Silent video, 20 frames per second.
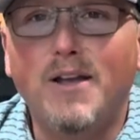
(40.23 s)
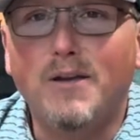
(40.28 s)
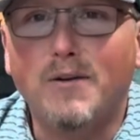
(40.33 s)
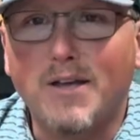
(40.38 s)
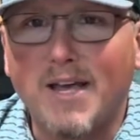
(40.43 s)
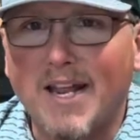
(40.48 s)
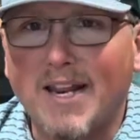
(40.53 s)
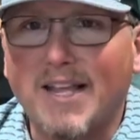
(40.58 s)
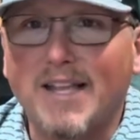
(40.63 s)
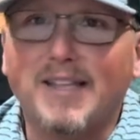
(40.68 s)

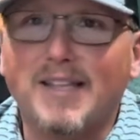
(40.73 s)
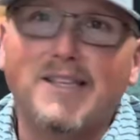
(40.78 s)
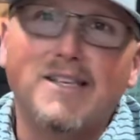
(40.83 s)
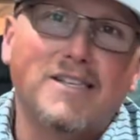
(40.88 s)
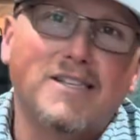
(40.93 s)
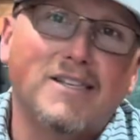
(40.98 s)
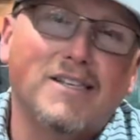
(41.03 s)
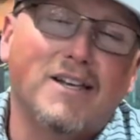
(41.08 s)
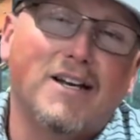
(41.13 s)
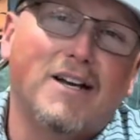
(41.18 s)
Got to get
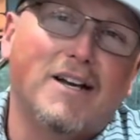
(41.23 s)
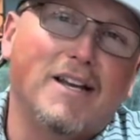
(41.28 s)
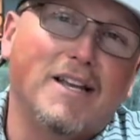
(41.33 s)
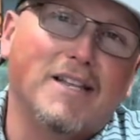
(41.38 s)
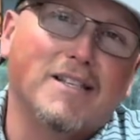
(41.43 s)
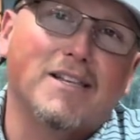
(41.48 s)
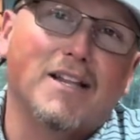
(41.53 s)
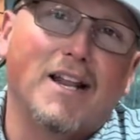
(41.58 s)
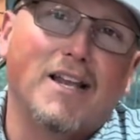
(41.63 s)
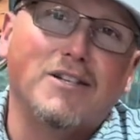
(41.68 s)
this
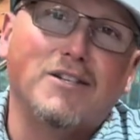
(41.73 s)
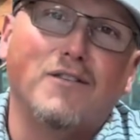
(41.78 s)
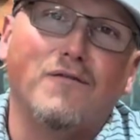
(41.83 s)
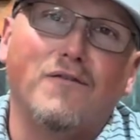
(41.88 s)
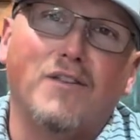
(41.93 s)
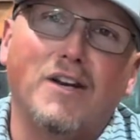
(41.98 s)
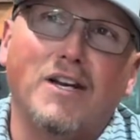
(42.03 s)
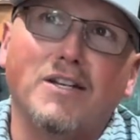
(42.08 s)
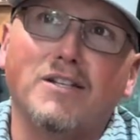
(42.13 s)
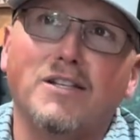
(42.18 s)
insulation
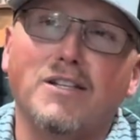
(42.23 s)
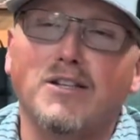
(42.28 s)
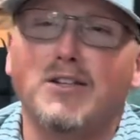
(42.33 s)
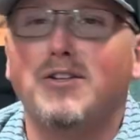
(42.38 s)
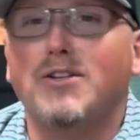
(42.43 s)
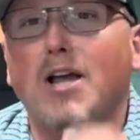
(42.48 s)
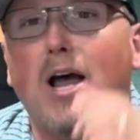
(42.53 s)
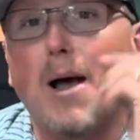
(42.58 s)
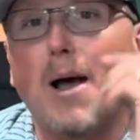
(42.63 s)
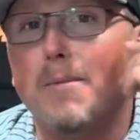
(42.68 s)
finished in the
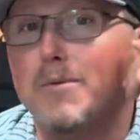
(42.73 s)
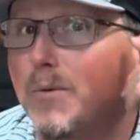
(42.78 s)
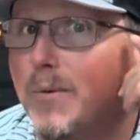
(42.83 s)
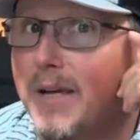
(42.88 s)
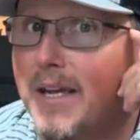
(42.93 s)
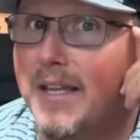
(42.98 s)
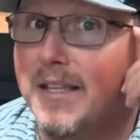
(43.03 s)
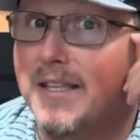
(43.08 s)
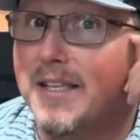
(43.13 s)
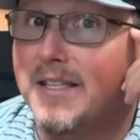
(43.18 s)
shop so we
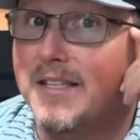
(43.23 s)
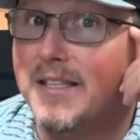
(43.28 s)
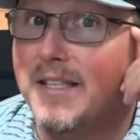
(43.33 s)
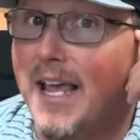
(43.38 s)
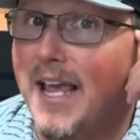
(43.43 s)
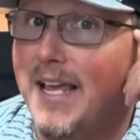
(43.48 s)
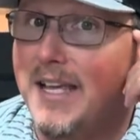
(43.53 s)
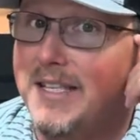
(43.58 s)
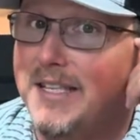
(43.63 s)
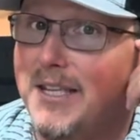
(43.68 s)
get this
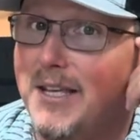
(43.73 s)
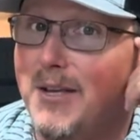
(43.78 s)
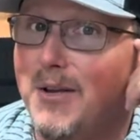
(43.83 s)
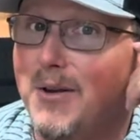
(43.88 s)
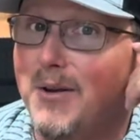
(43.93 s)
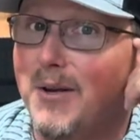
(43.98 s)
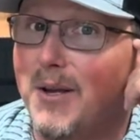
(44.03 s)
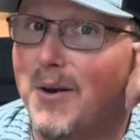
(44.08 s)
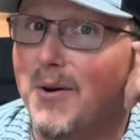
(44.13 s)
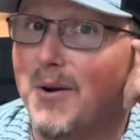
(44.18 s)
AC
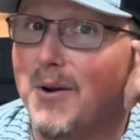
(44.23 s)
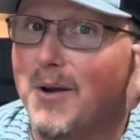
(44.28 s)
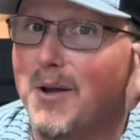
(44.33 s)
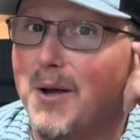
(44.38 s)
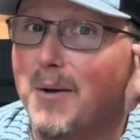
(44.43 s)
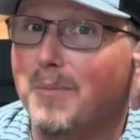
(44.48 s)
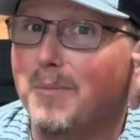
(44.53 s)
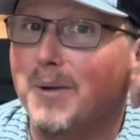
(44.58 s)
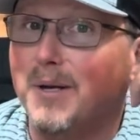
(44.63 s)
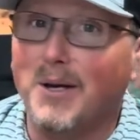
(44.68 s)
unit cranked
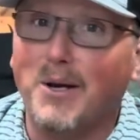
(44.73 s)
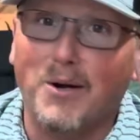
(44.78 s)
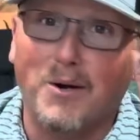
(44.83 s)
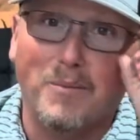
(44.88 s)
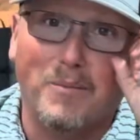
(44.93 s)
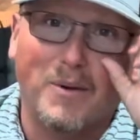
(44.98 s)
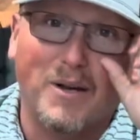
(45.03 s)
up in here.